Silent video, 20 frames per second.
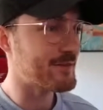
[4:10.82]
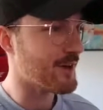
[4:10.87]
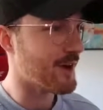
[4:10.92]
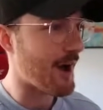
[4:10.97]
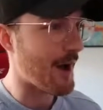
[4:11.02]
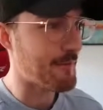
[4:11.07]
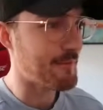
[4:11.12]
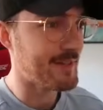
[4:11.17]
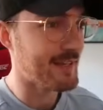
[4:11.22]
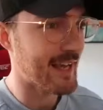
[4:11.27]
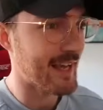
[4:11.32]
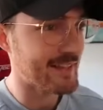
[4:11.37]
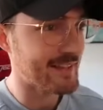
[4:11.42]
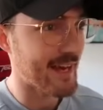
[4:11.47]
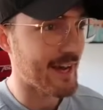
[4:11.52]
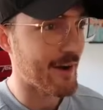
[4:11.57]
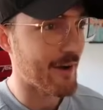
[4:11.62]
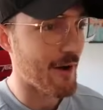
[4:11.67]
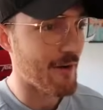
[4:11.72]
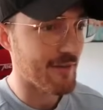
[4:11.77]
time to get
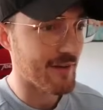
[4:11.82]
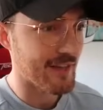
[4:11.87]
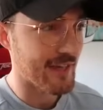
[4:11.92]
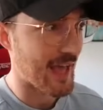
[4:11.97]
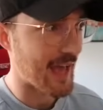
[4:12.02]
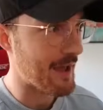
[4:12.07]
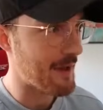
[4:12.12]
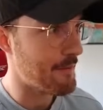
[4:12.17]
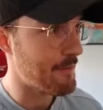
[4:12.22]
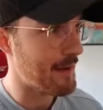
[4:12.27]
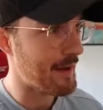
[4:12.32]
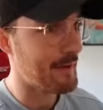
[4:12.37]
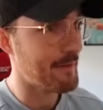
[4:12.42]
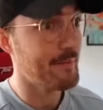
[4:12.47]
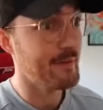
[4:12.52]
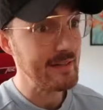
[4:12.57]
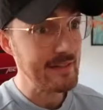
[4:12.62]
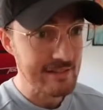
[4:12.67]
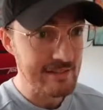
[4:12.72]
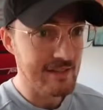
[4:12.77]
that over KP,
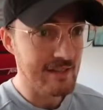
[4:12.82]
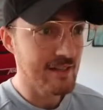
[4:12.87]
but